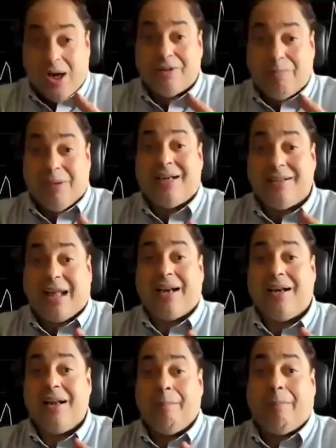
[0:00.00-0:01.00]
is being
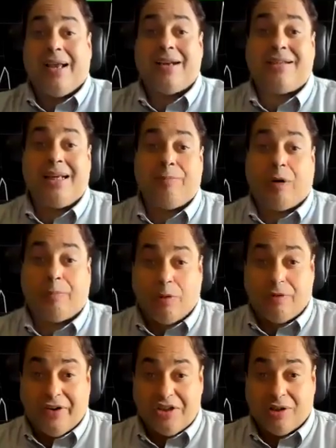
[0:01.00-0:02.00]
done by a team of
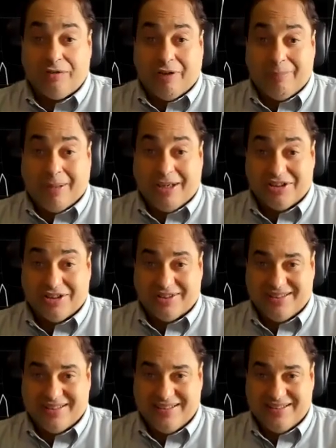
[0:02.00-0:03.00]
professional fund
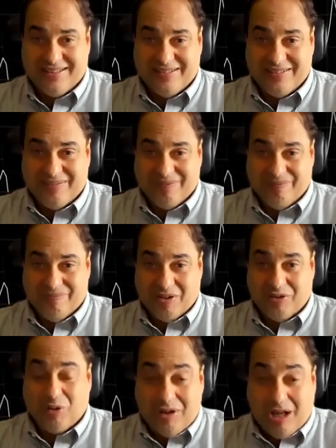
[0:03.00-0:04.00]
managers.
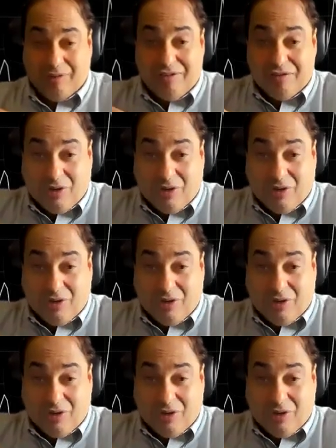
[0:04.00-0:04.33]
So now